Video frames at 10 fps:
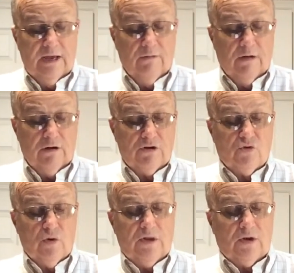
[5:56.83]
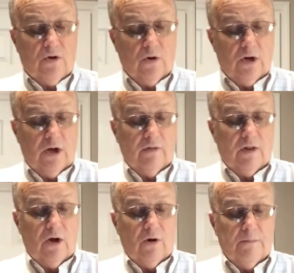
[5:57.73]
and all his strength according to all the
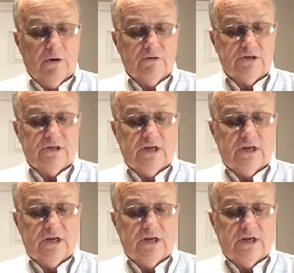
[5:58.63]
law of Moses,